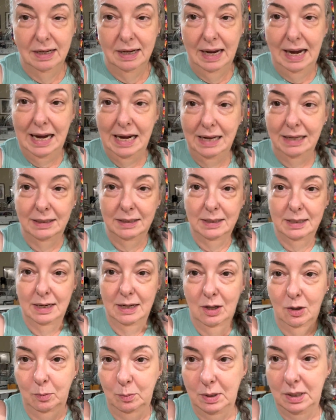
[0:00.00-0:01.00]
hands to
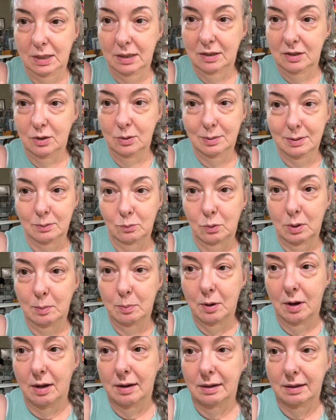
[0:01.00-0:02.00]
help me do some
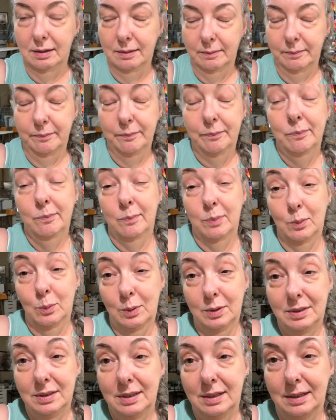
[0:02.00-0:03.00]
repotting, but
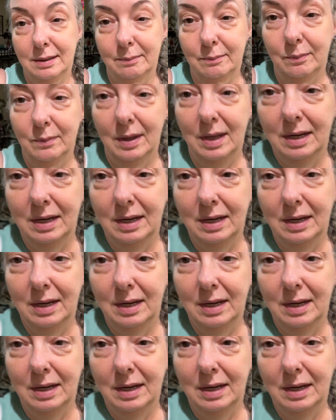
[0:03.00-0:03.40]
we'll see.